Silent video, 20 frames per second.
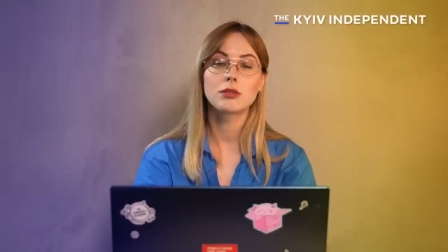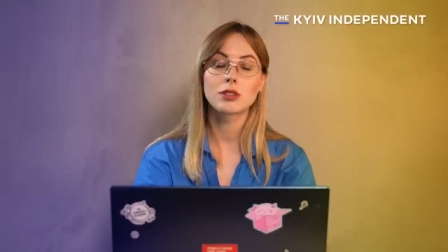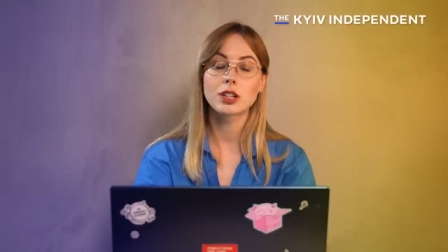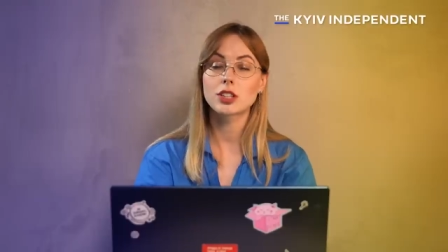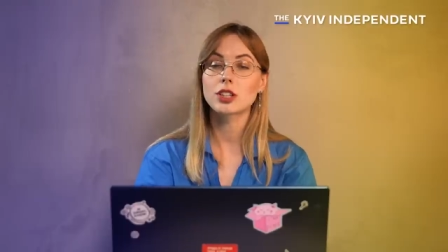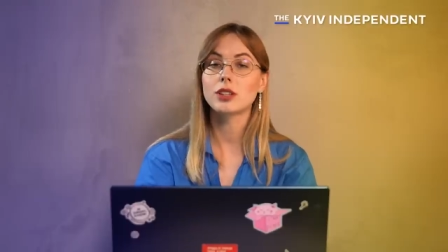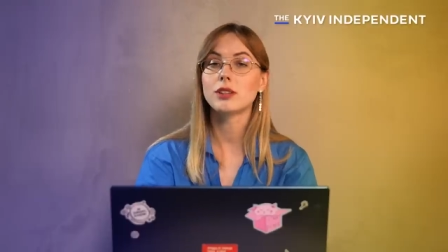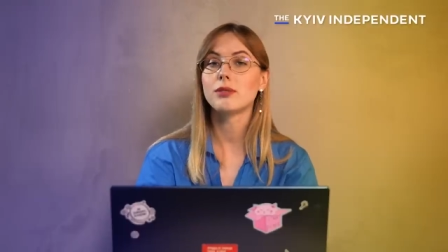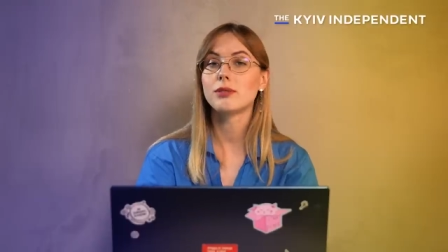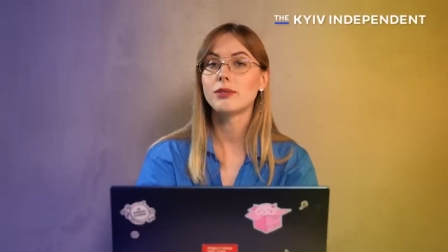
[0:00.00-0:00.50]

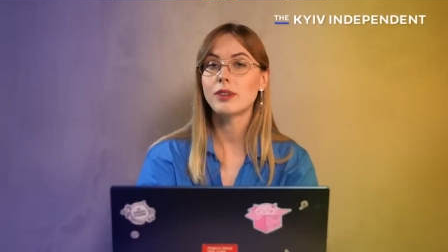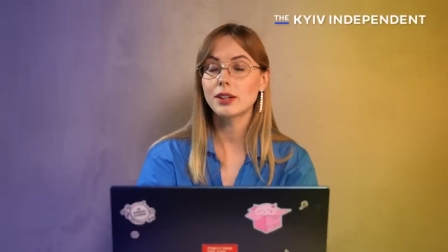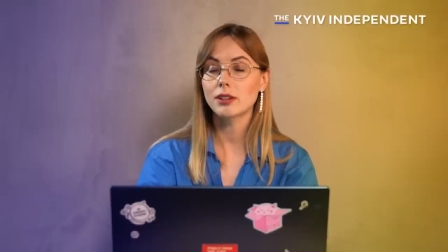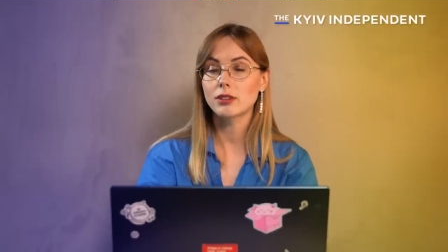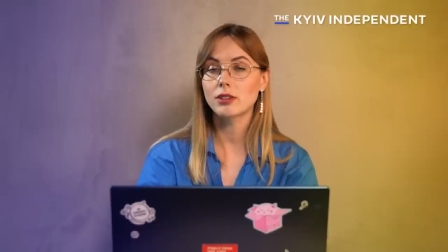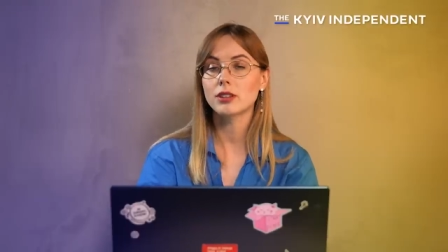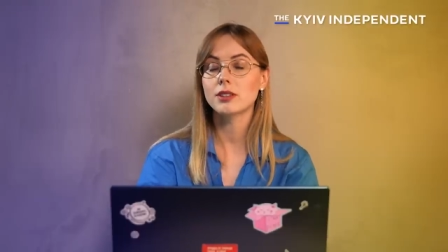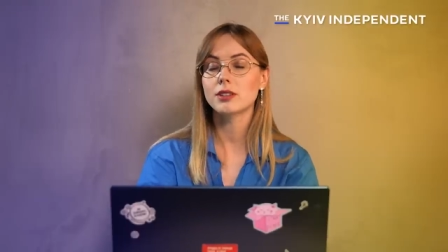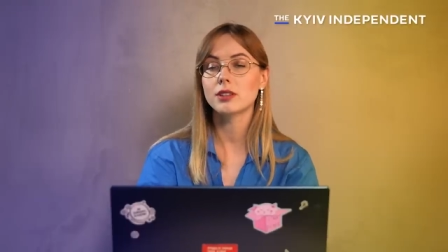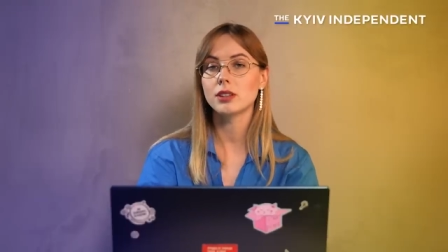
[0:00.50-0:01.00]
Russian
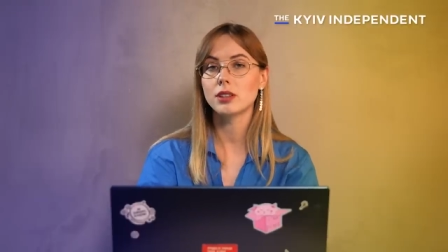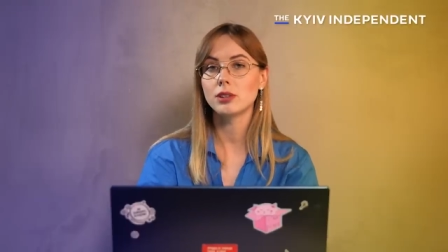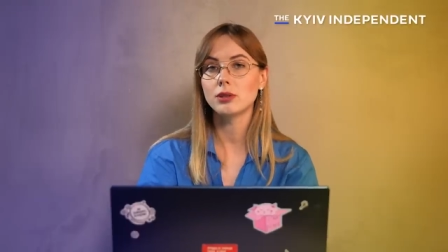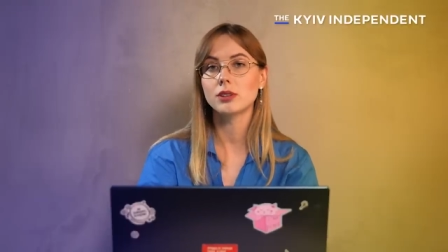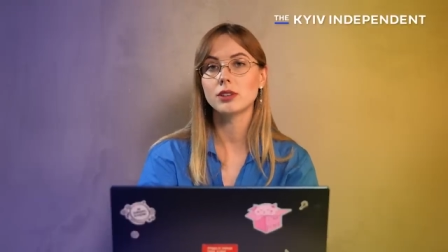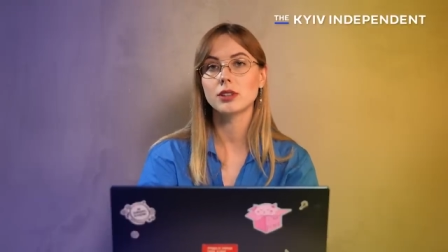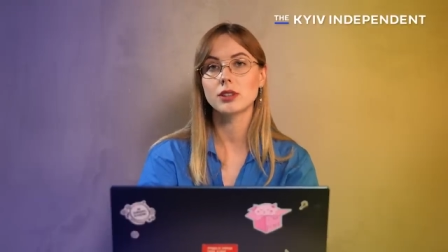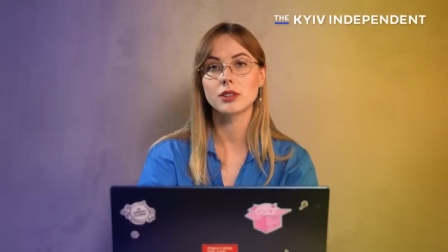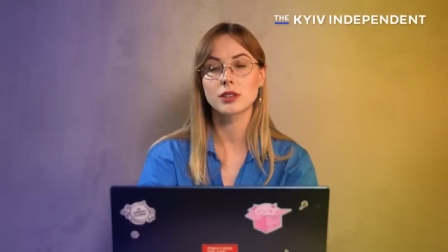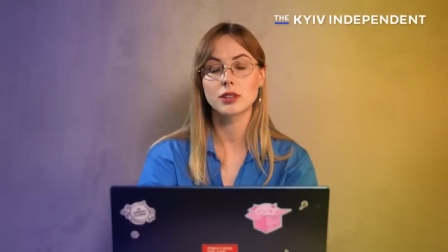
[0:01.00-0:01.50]
Federal
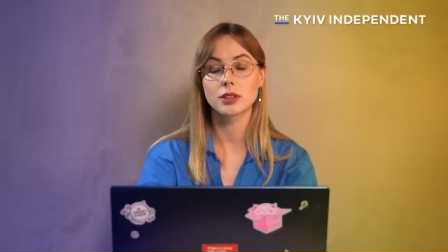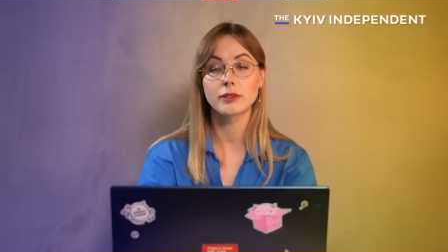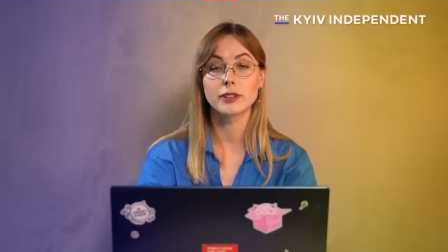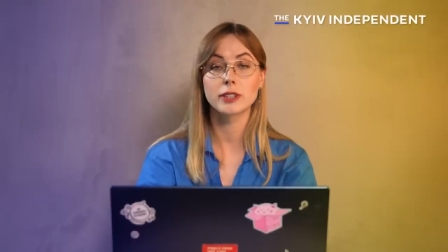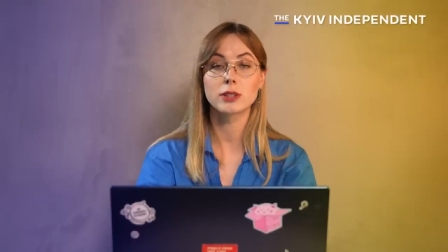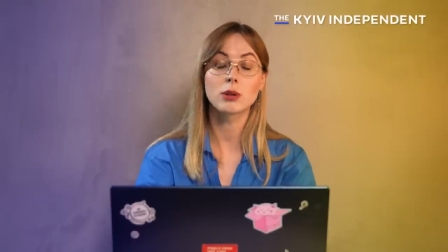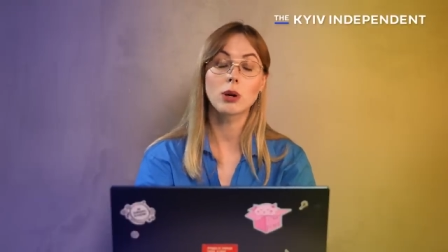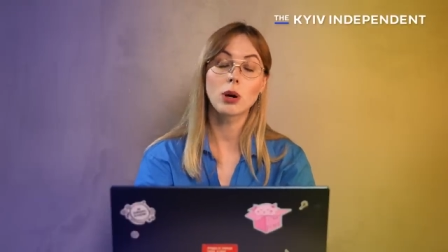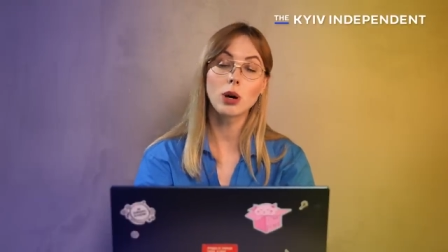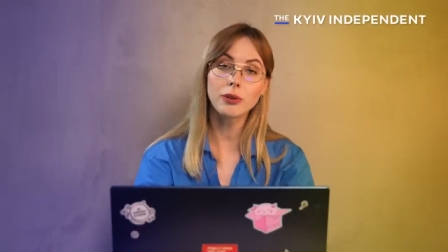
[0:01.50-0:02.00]
Security
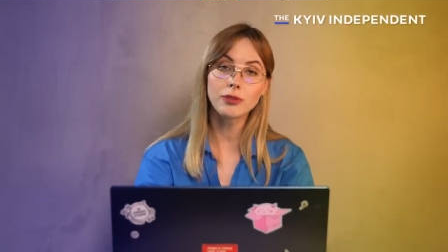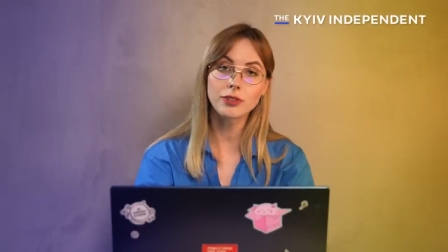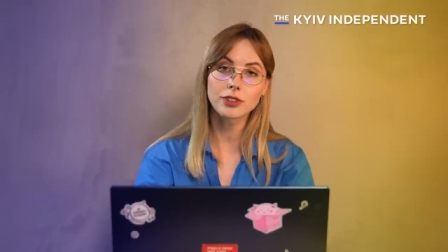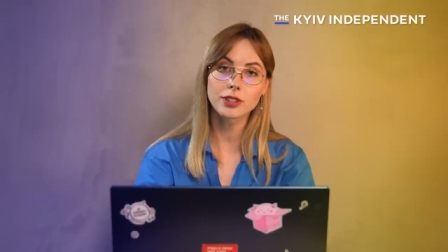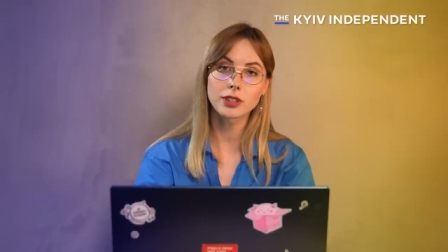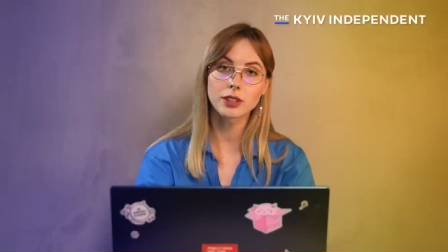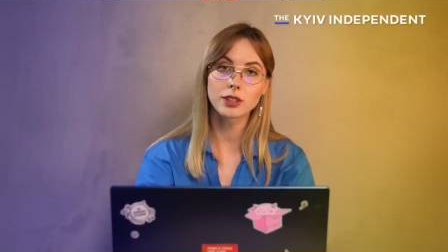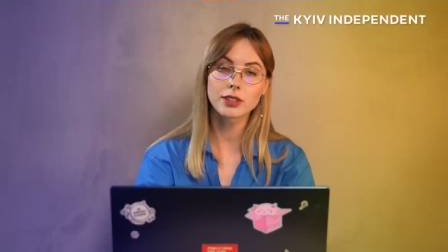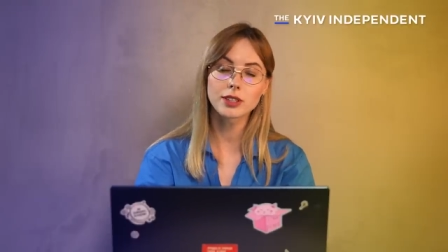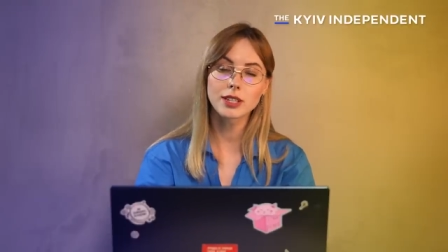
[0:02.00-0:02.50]
Service
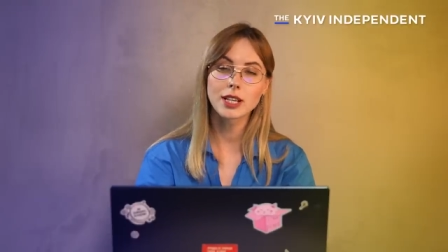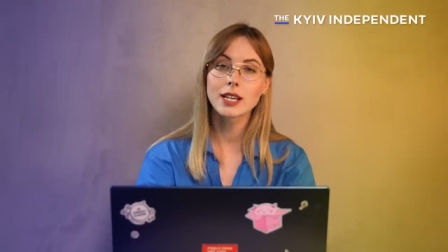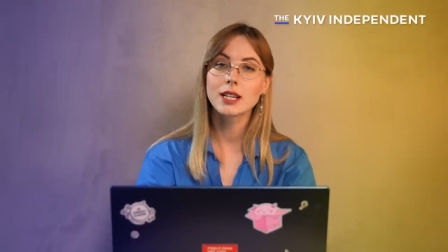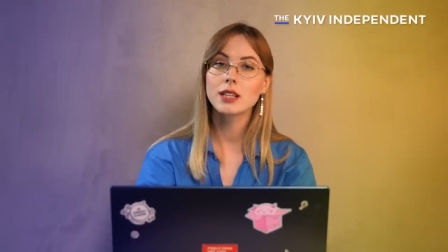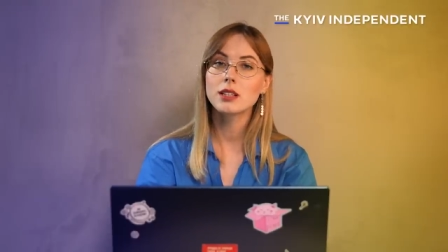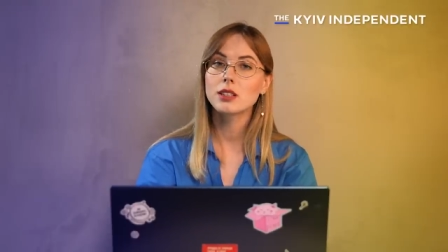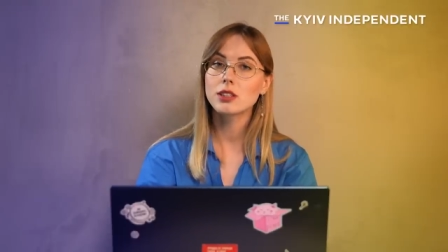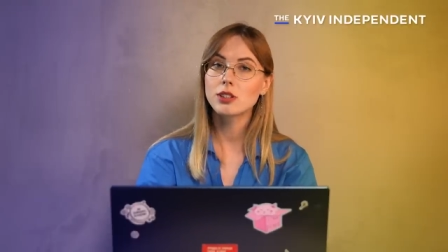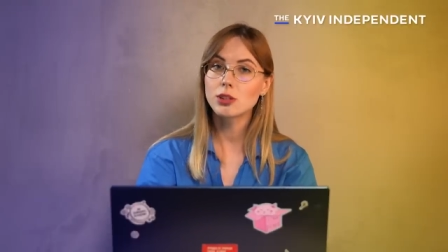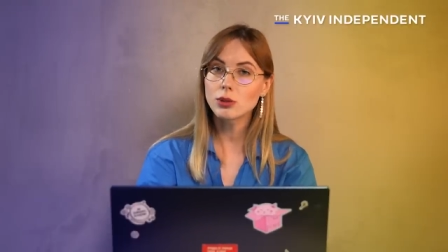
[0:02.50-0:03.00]
officers
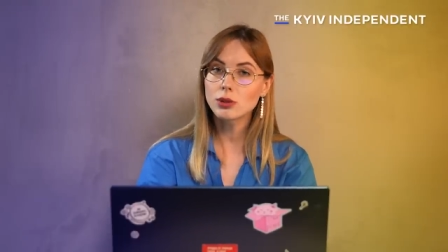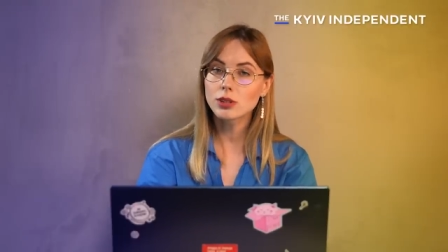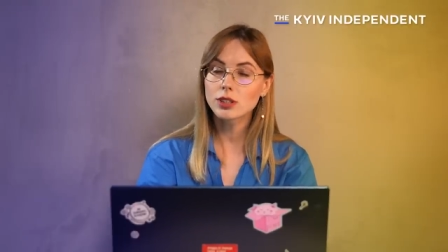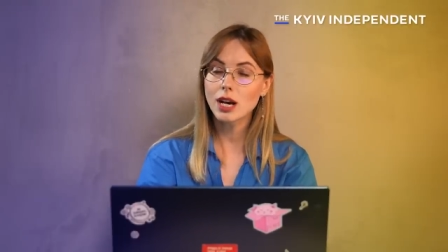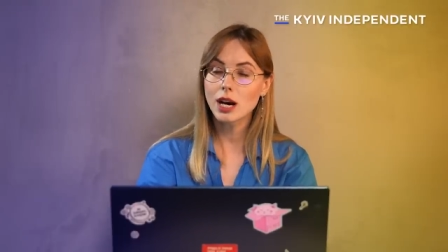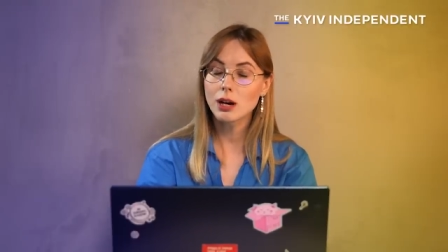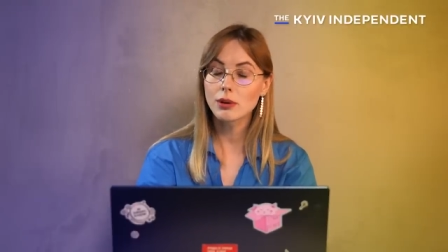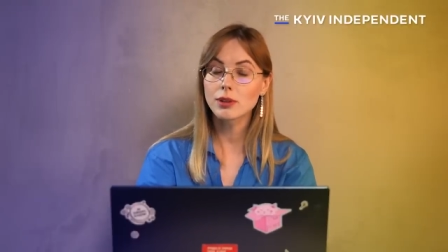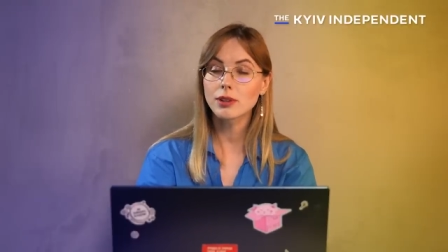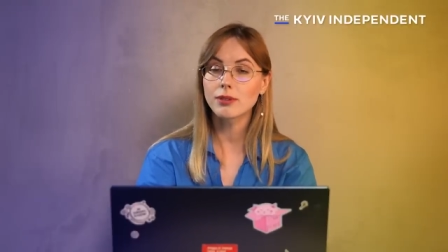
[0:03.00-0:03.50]
took
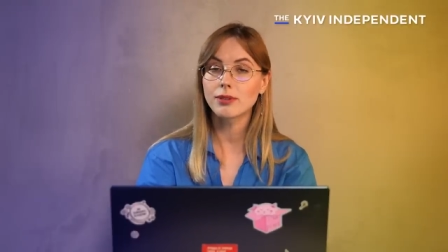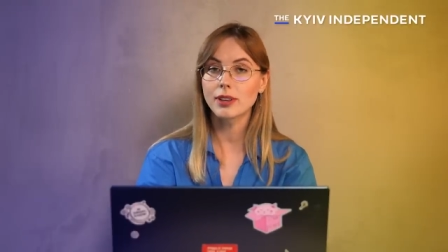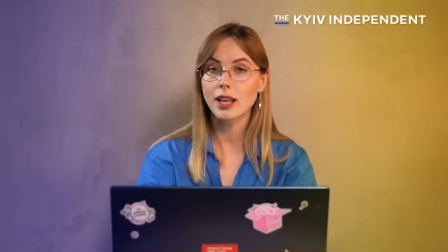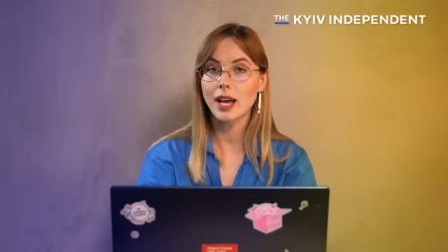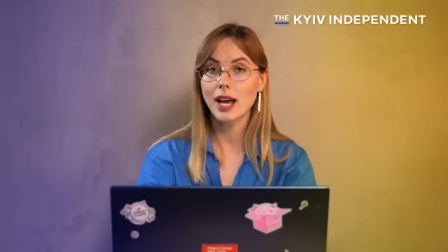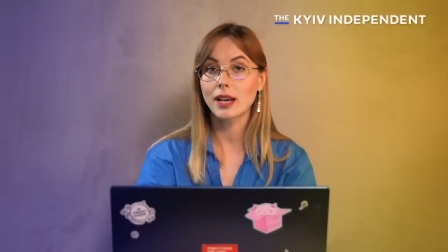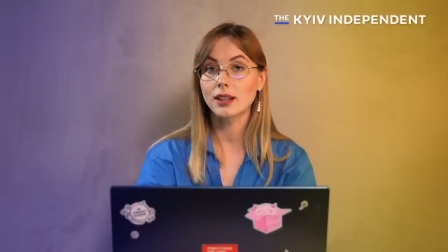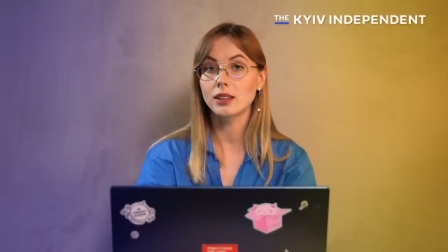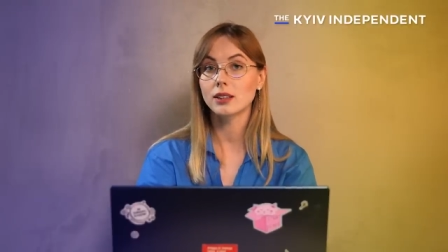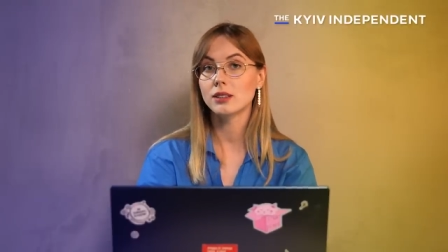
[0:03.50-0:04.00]
down the
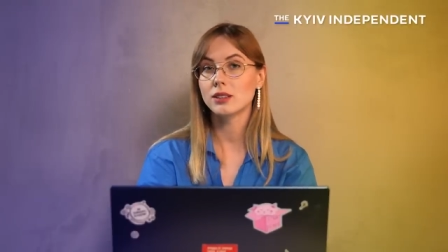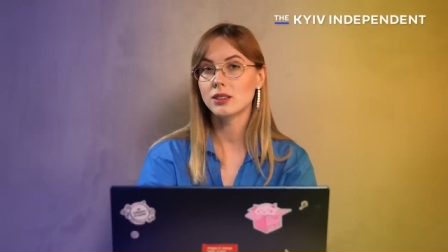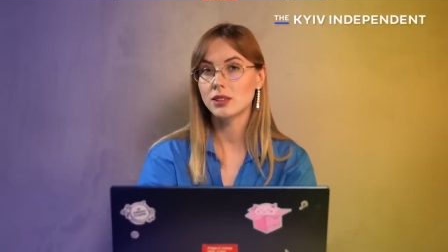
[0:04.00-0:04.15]
flag